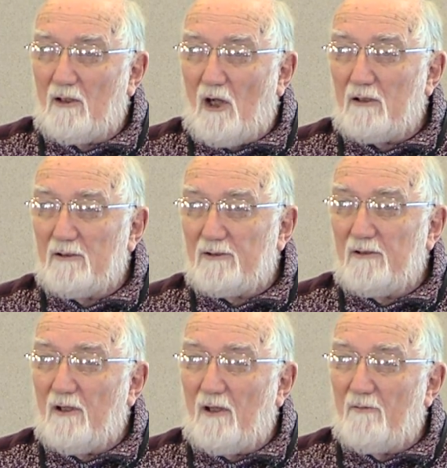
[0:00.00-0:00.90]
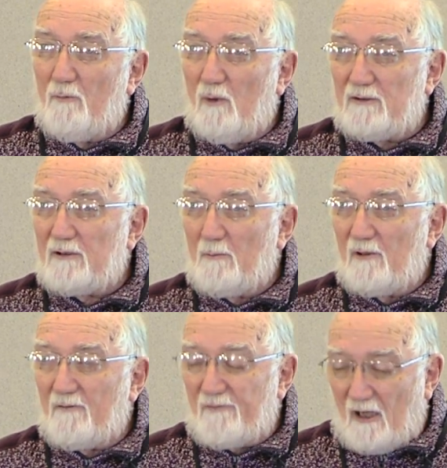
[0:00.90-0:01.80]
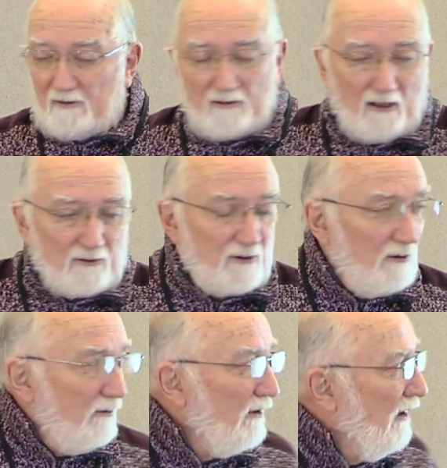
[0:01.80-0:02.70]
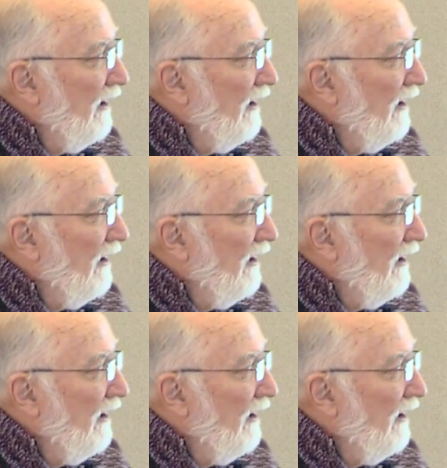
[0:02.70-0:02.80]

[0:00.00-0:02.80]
cognizant of what some of the facts are. So